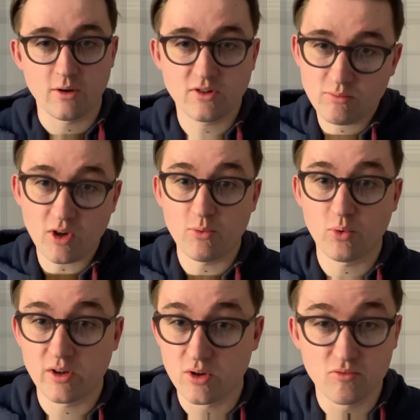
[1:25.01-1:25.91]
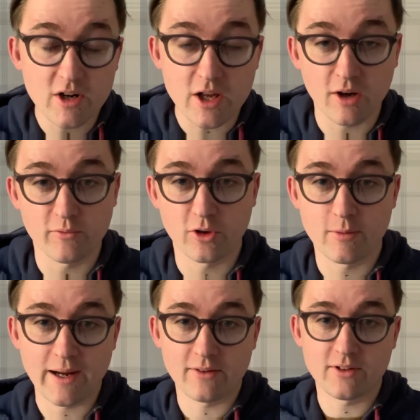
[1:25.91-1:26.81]
and sometimes when you're really confident
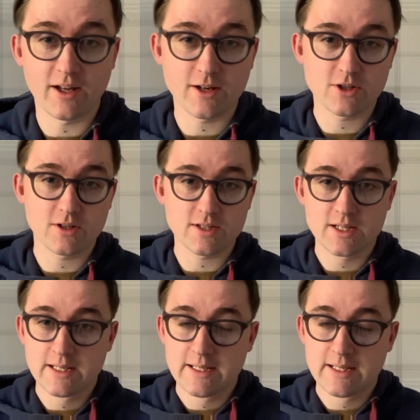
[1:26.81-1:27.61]
about selections,